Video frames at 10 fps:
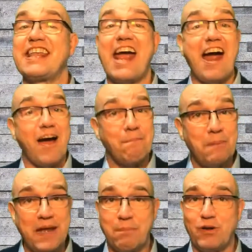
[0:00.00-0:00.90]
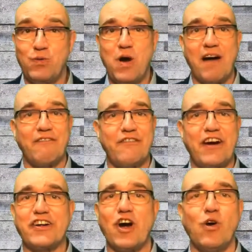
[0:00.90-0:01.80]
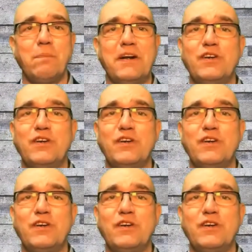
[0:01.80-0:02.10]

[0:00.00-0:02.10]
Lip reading: There are people who are very open,